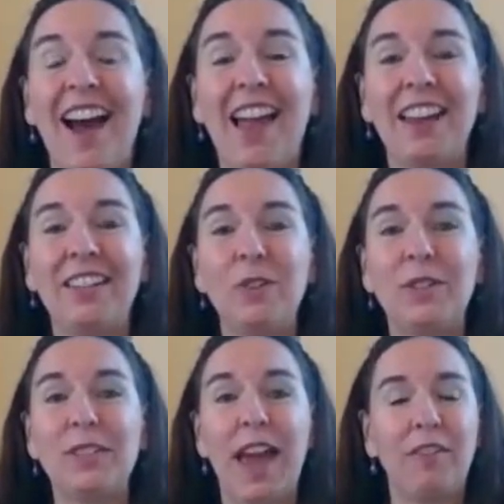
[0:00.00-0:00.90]
I
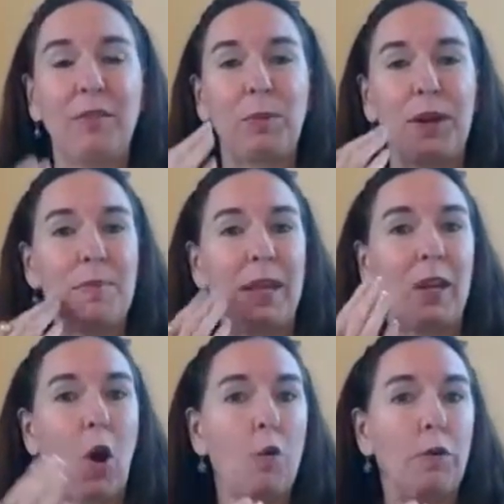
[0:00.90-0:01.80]
used to have a pretty big
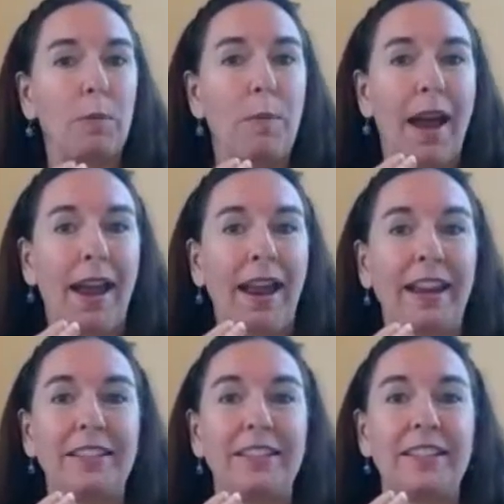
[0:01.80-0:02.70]

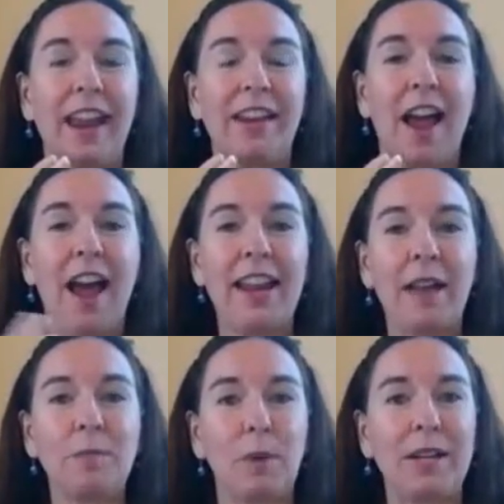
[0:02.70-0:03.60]
overbite, and I
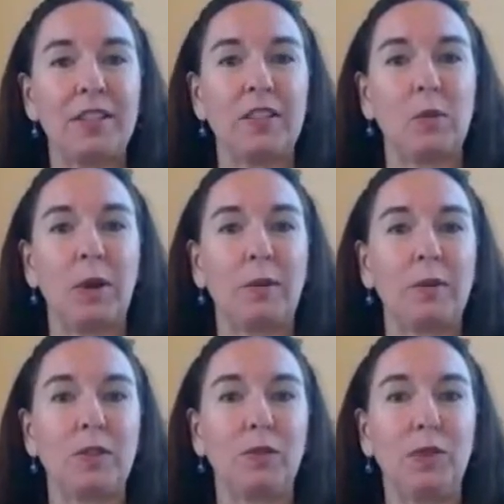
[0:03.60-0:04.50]
had braces when I
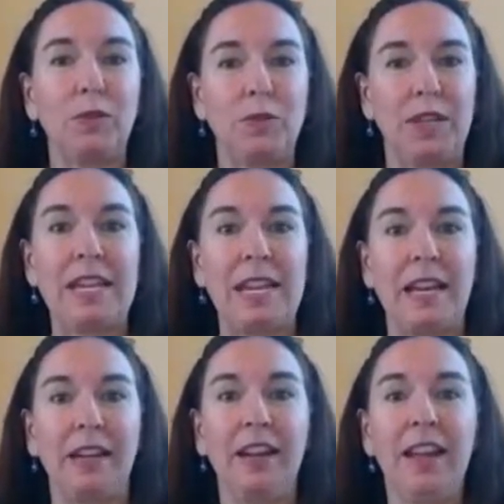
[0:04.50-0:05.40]
was
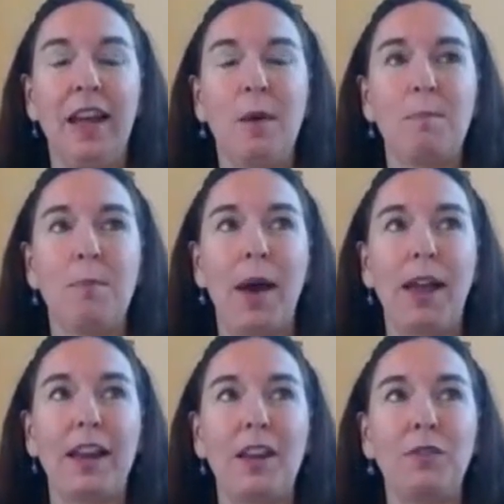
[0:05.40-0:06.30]
15.
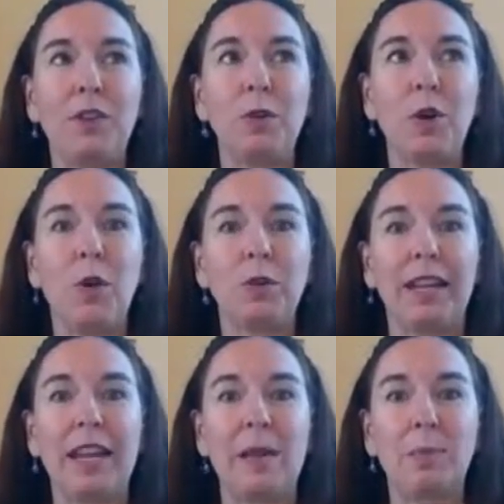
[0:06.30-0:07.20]
But if you don't
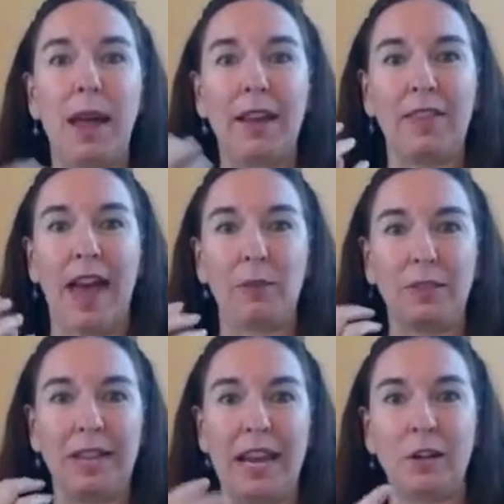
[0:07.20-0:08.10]
keep like that
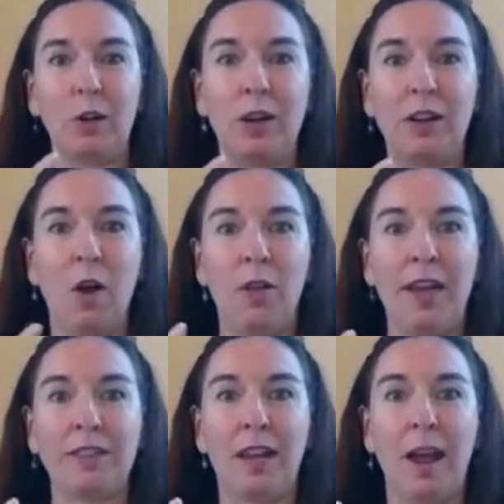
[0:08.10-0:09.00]
retainer in all
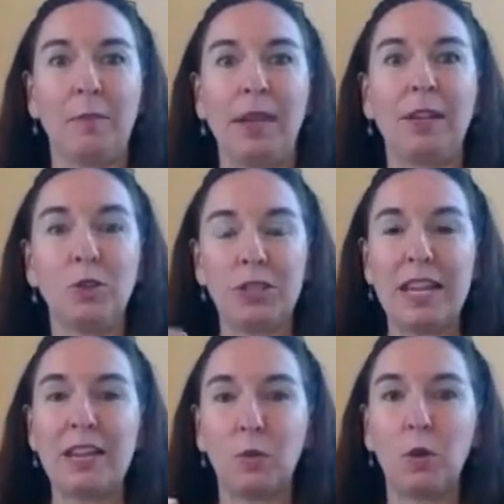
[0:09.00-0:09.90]
that time, like your
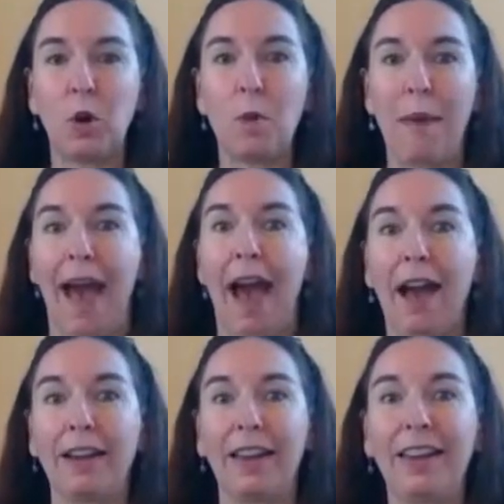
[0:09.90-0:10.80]
teeth will go
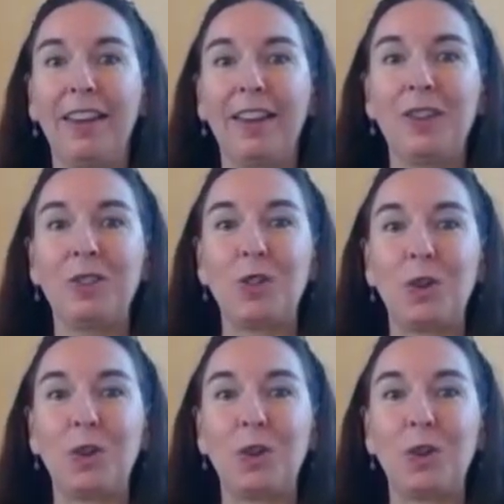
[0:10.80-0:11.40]
back to,